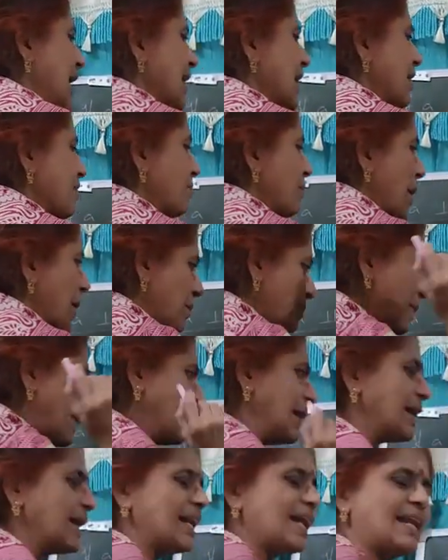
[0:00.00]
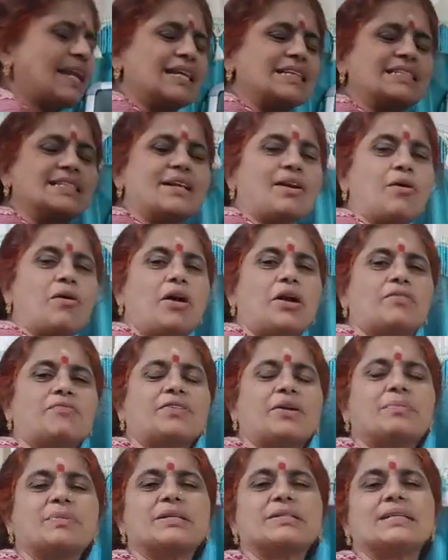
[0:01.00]
The perpendicular is drawn
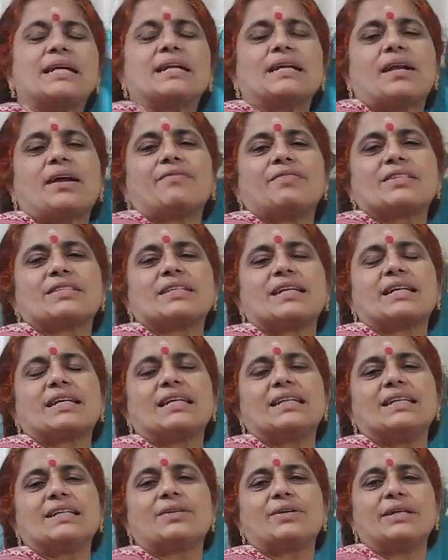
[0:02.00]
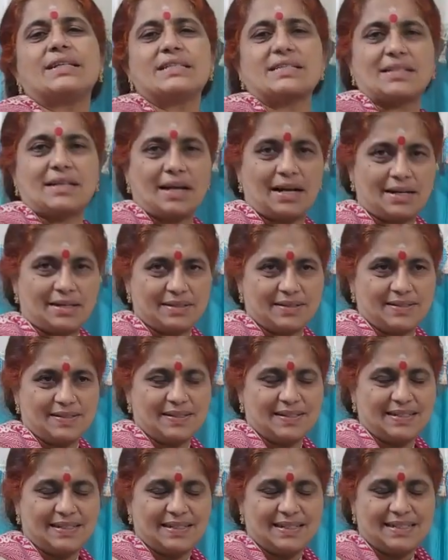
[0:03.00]
from the center of the circle to its chord.
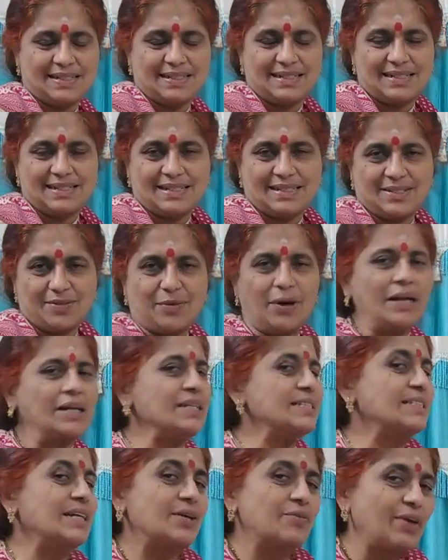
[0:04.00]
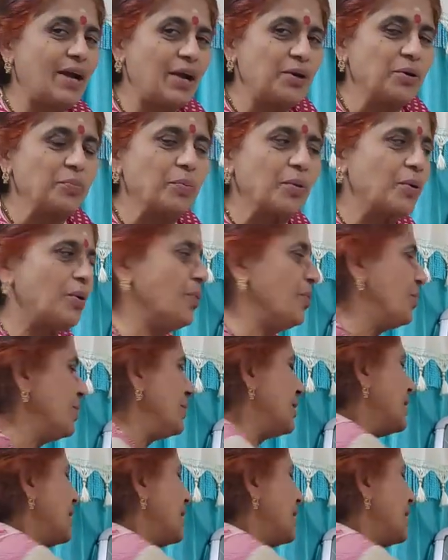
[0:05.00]
What is that we have to prove?